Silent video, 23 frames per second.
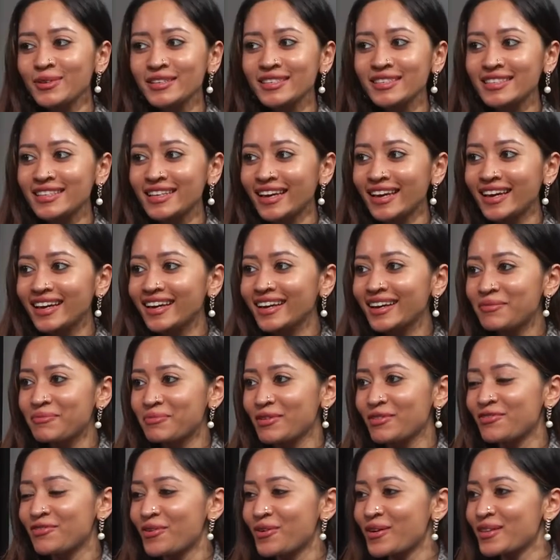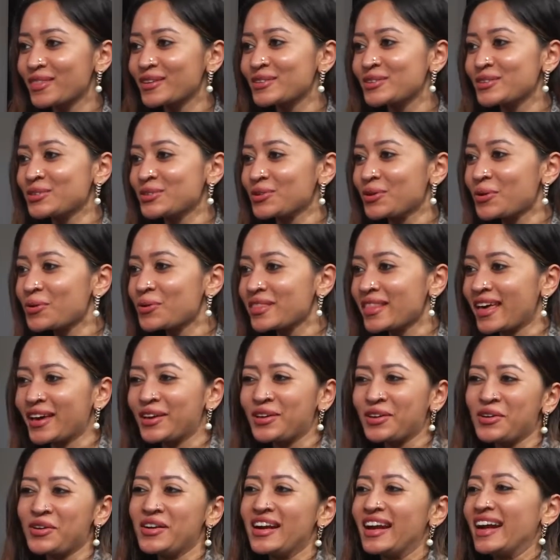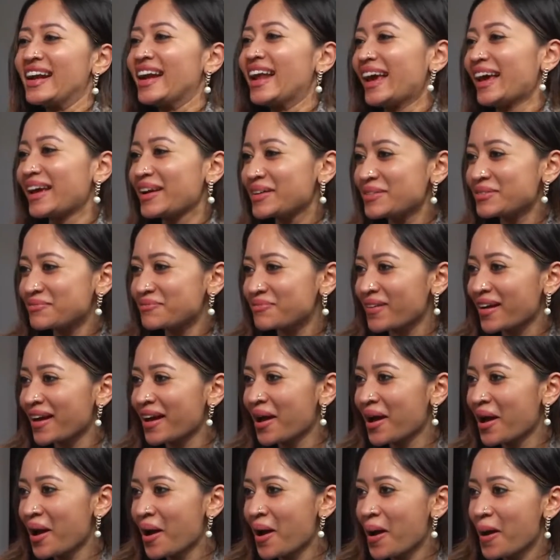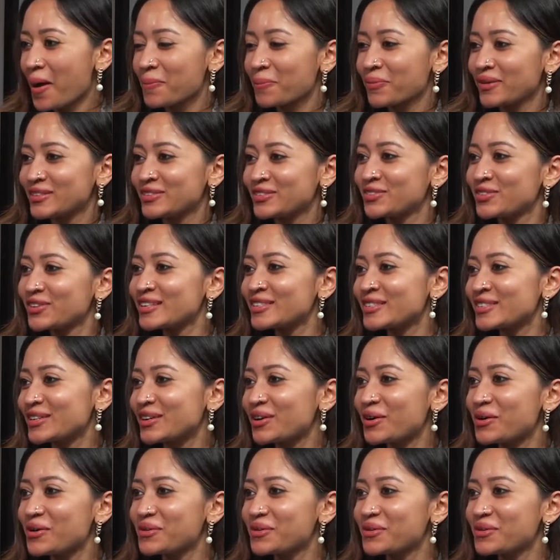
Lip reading: saying before the show, like your name, Patricio.